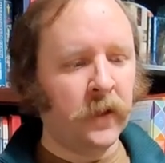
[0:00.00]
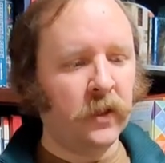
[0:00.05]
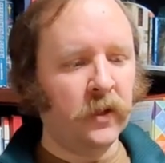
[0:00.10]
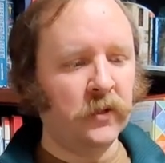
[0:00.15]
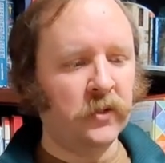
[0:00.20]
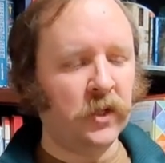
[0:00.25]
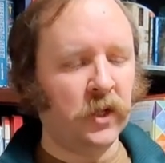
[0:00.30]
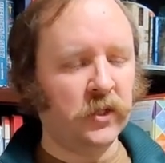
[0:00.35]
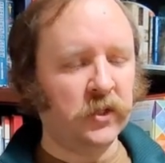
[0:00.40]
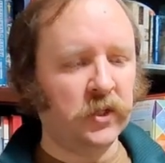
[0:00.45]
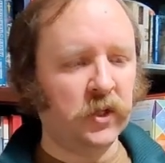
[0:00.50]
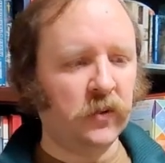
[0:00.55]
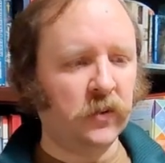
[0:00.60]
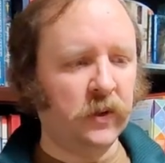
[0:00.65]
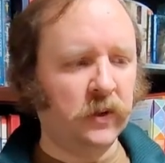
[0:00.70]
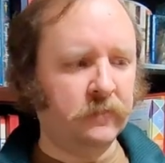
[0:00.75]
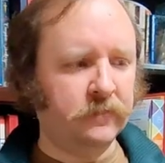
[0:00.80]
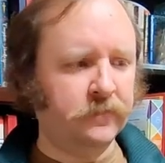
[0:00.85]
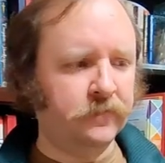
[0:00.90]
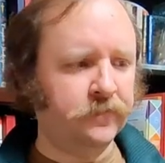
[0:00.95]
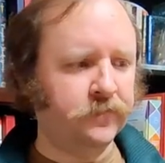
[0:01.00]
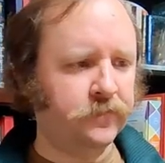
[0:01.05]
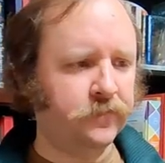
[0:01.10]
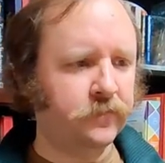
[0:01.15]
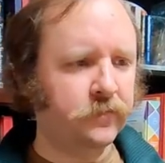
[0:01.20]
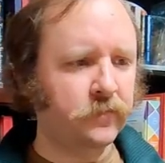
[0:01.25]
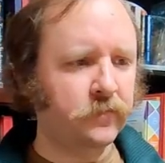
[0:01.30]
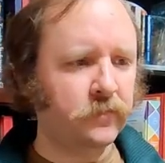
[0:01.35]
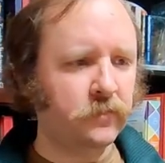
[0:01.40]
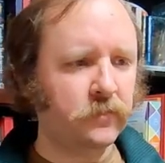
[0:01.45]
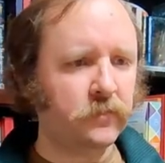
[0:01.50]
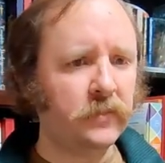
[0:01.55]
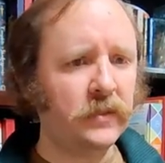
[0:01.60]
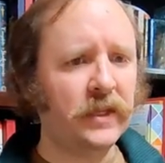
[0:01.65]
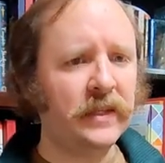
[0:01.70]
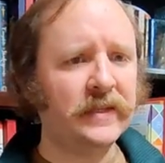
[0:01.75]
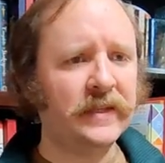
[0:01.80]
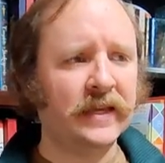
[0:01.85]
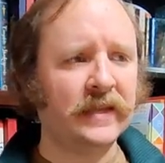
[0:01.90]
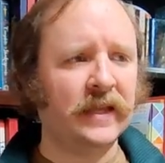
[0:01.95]
there's also um
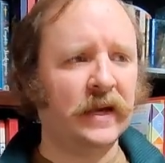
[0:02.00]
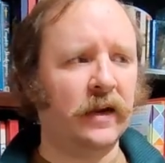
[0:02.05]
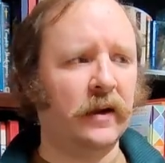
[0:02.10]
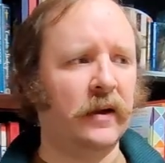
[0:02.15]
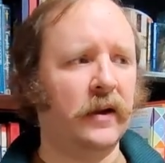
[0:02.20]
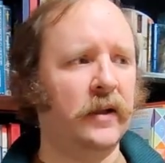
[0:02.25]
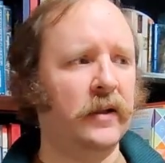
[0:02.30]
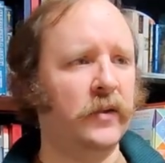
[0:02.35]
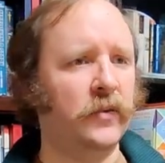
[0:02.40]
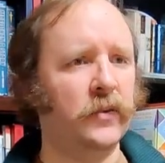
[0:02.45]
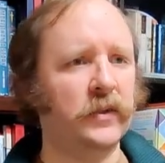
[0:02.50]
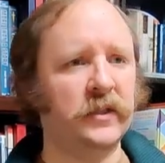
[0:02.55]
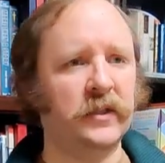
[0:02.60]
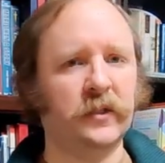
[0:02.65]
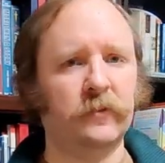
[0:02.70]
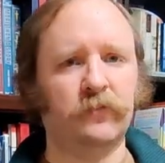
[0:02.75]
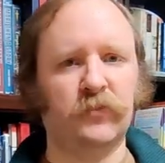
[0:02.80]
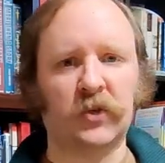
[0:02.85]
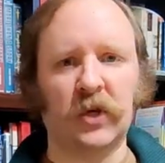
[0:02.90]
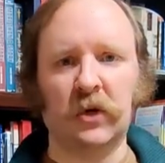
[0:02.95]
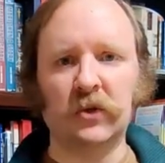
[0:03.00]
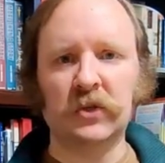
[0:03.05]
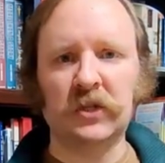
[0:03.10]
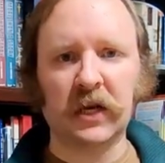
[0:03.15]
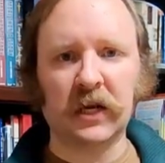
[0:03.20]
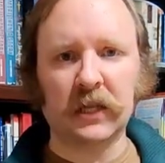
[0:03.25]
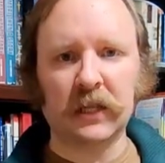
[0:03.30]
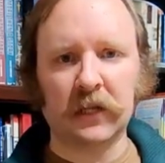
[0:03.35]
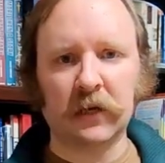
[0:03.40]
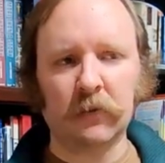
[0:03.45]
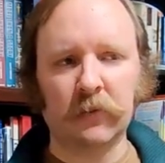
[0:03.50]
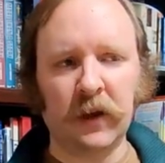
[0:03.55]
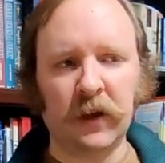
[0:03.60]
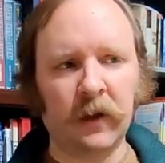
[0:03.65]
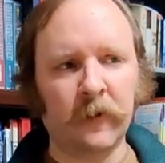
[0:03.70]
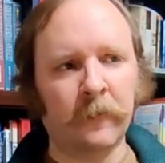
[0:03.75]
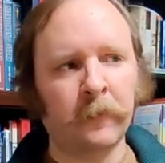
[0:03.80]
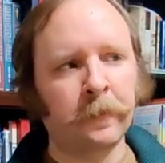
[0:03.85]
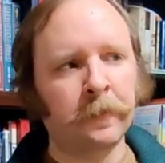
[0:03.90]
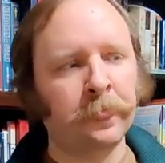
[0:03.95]
it's like that challah was toasted a little
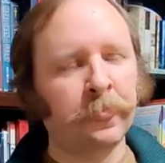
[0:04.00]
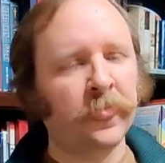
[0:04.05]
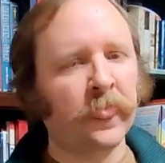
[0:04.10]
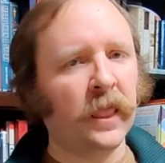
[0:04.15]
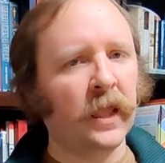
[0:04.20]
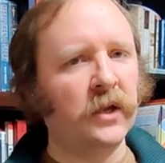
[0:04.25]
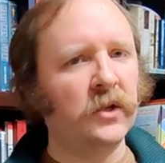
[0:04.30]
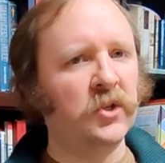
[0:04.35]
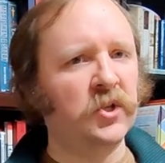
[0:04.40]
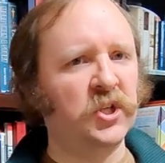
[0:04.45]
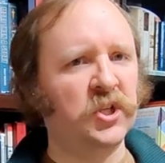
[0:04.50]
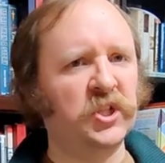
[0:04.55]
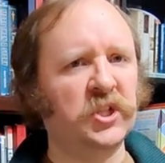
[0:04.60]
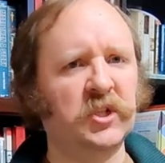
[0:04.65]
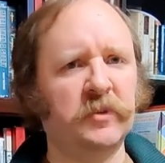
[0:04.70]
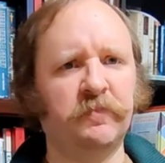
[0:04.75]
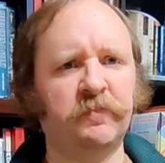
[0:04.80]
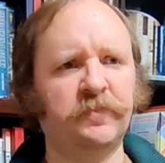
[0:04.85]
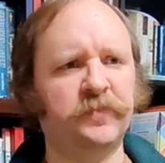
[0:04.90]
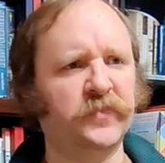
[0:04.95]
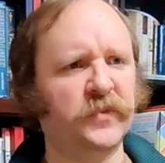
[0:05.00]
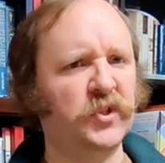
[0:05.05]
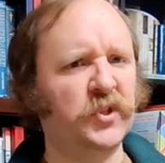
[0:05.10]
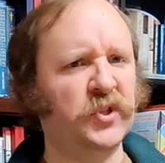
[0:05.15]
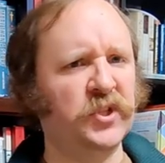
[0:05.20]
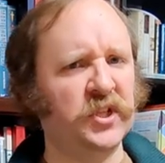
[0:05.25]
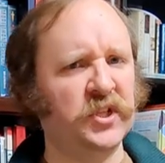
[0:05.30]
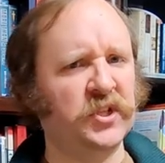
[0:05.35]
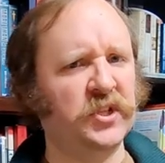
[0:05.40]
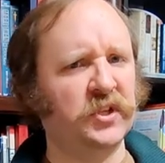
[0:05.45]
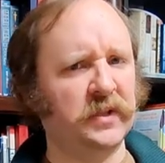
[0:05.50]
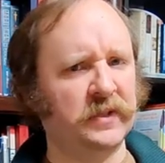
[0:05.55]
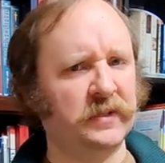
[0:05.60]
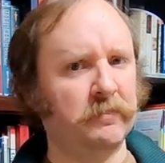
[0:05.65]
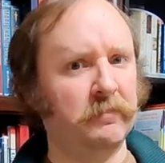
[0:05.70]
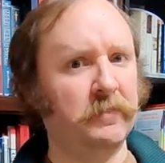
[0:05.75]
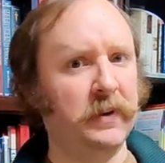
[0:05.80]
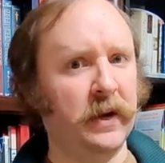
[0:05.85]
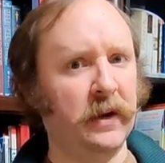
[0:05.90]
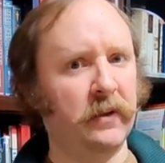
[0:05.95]
bit just just till it's
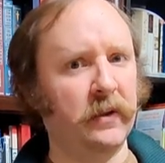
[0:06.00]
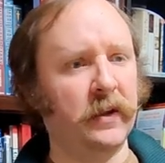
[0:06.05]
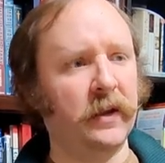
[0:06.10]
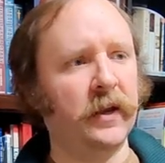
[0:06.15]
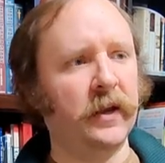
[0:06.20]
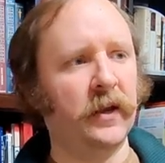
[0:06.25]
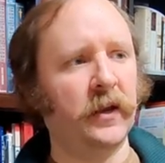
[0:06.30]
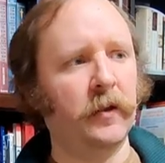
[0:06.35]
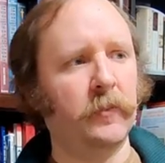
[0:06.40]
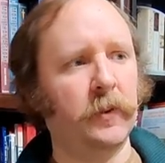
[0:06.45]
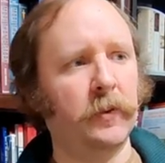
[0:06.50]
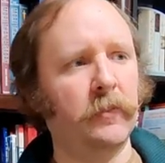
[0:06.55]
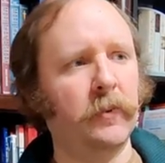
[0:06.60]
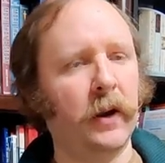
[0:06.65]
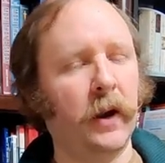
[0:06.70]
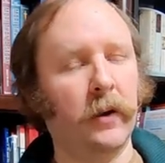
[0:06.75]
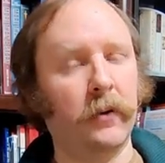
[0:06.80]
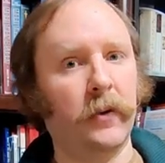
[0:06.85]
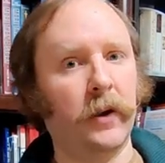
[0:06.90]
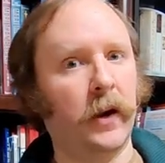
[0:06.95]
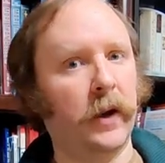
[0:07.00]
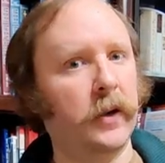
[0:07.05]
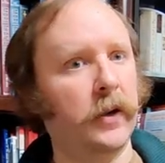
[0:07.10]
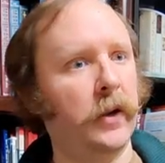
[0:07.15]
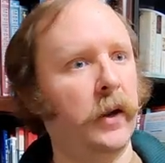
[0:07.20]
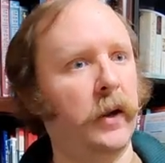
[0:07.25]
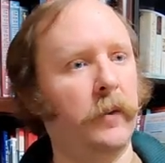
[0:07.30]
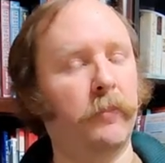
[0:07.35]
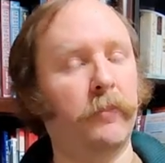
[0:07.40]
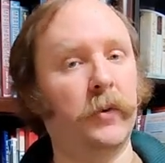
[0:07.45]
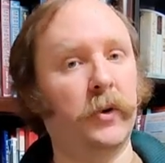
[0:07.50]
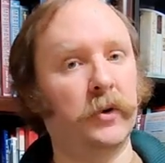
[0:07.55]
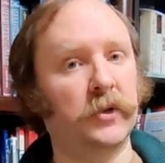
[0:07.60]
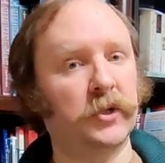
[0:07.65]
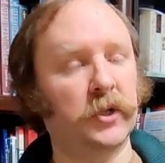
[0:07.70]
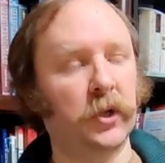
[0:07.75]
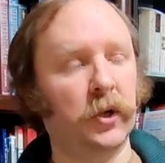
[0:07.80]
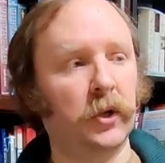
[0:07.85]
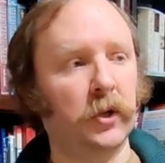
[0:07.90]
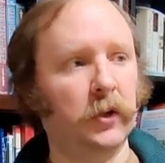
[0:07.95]
barely getting to be brown not not burnt
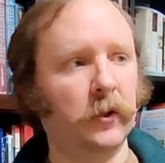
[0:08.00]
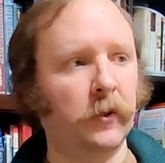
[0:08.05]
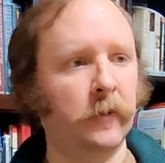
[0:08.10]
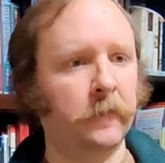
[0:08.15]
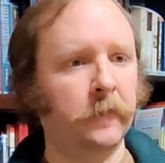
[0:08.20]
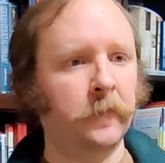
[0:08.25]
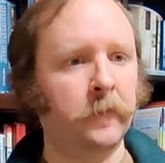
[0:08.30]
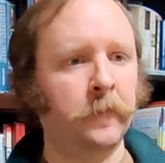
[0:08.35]
at all